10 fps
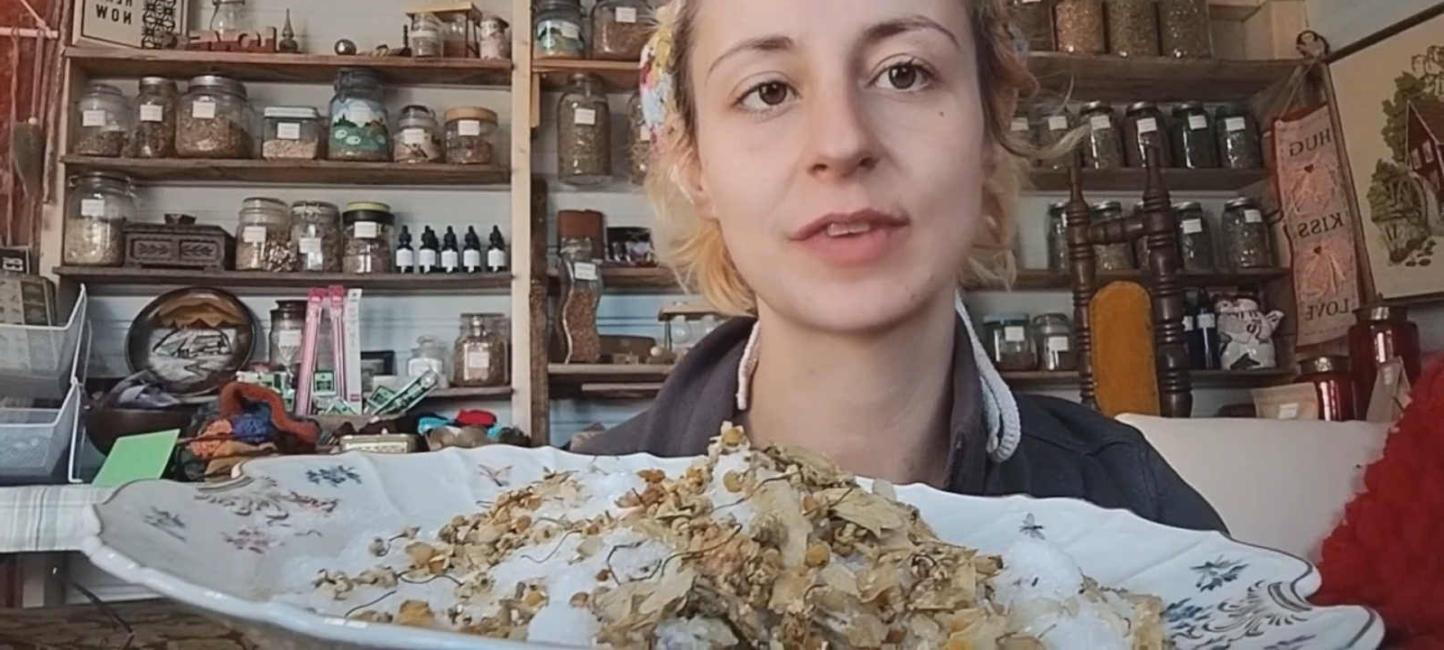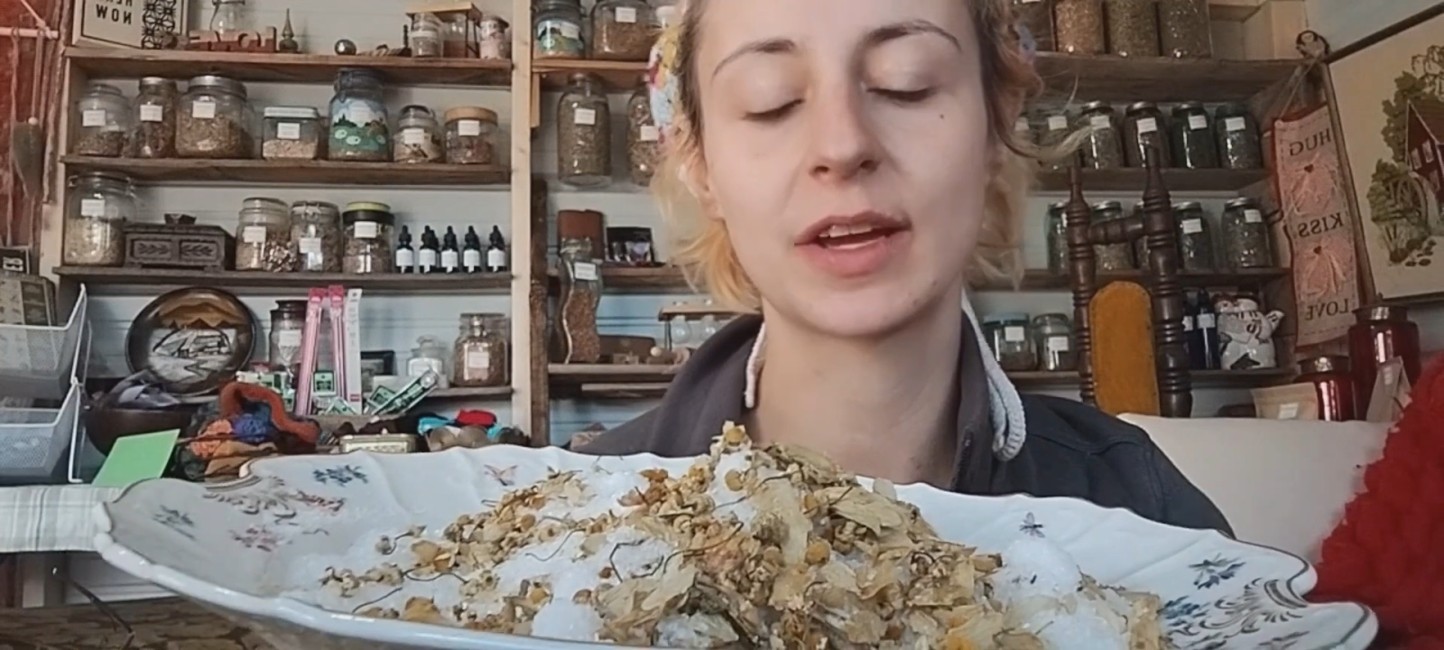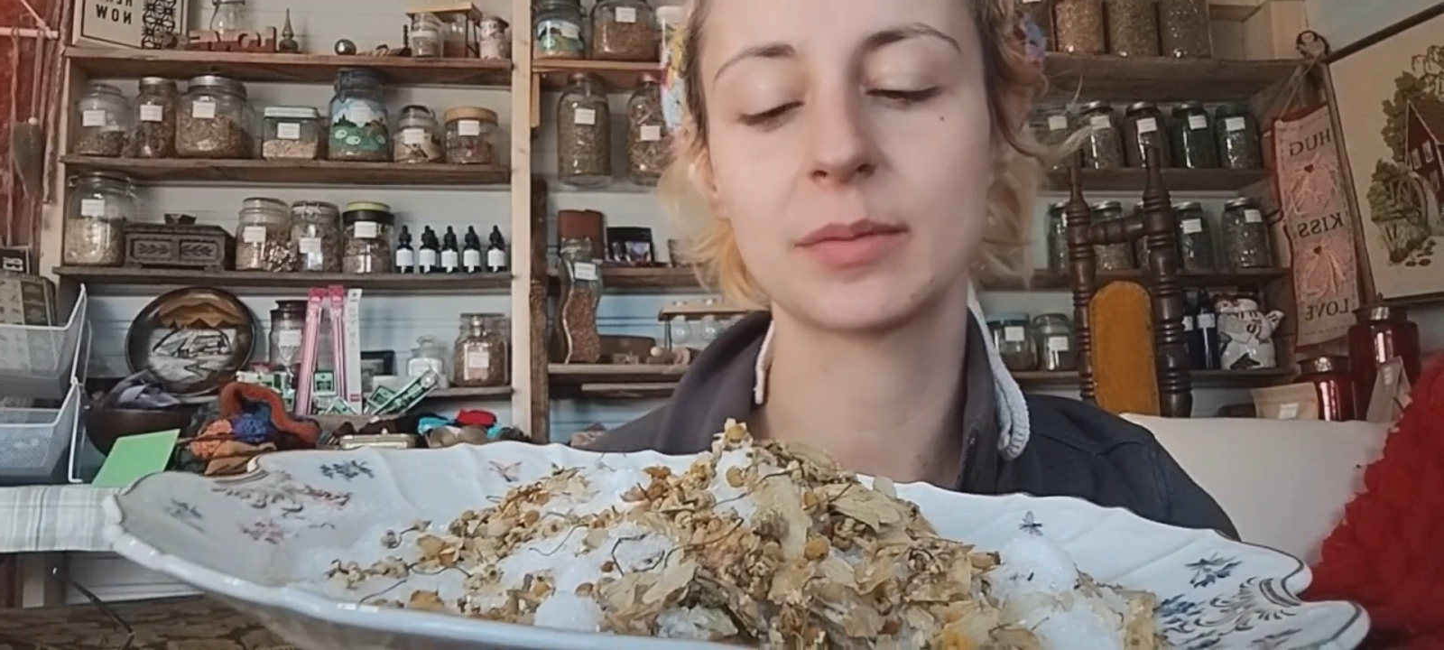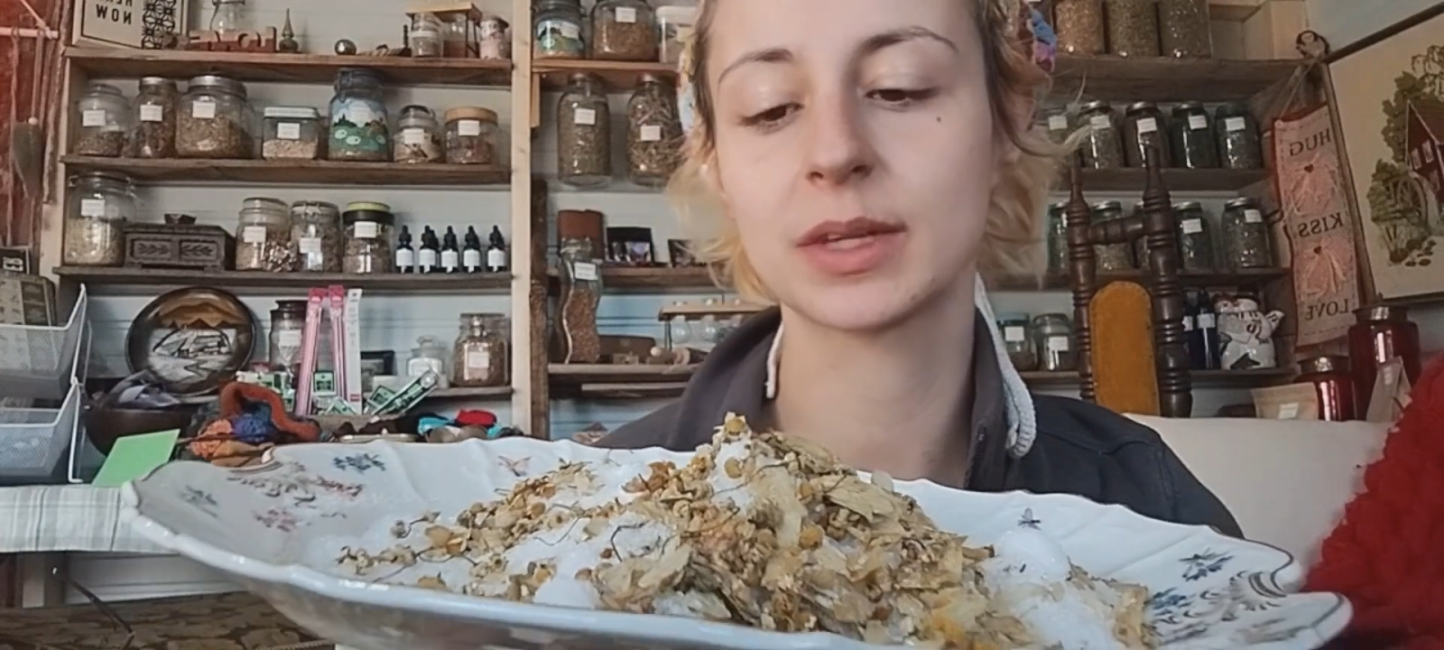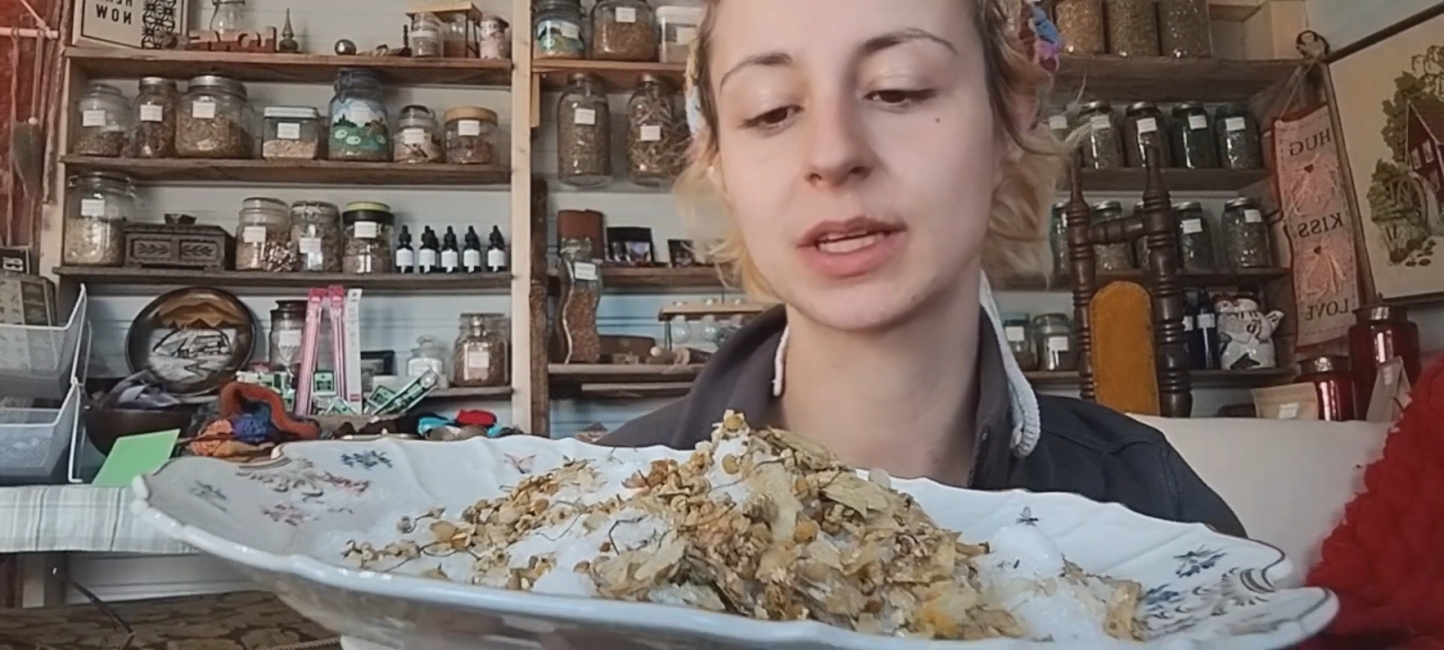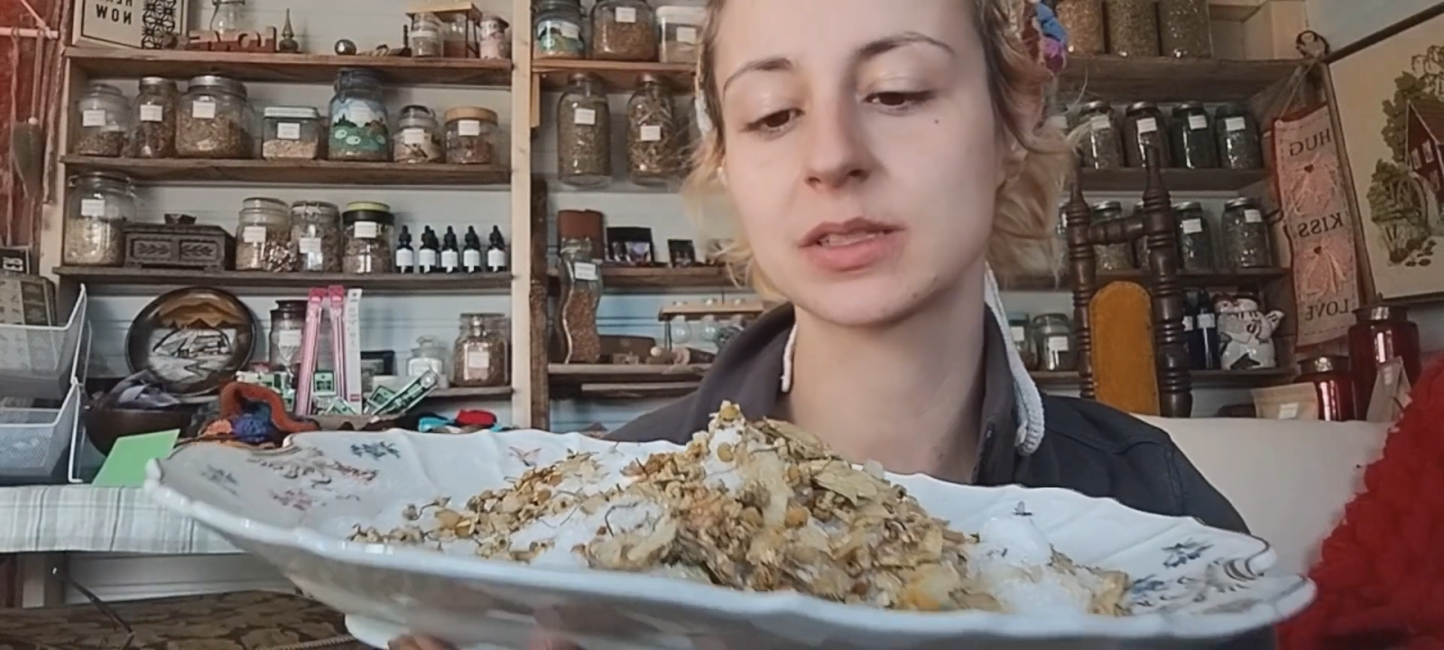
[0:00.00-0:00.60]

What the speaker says: family,